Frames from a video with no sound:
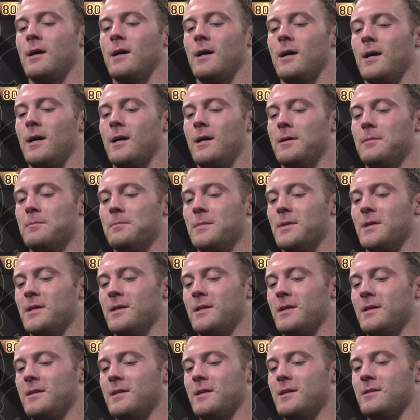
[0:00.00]

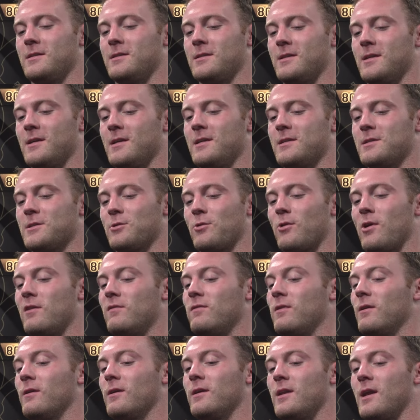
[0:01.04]
But it is a
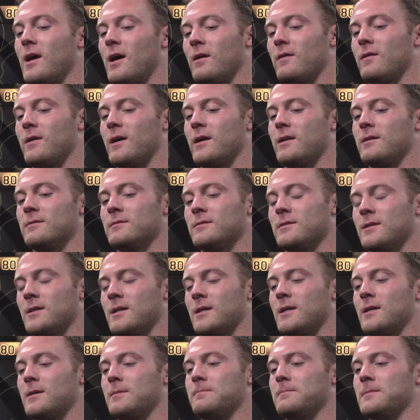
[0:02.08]
great feeling now that
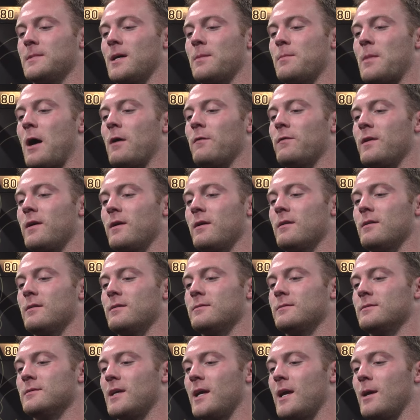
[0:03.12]
I'm out there
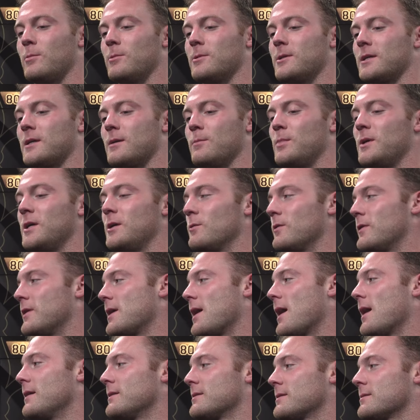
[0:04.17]
and able to compete with the
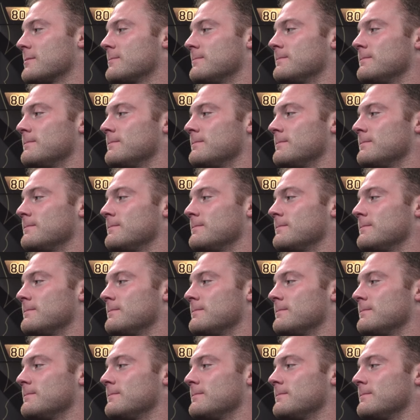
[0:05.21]
guys.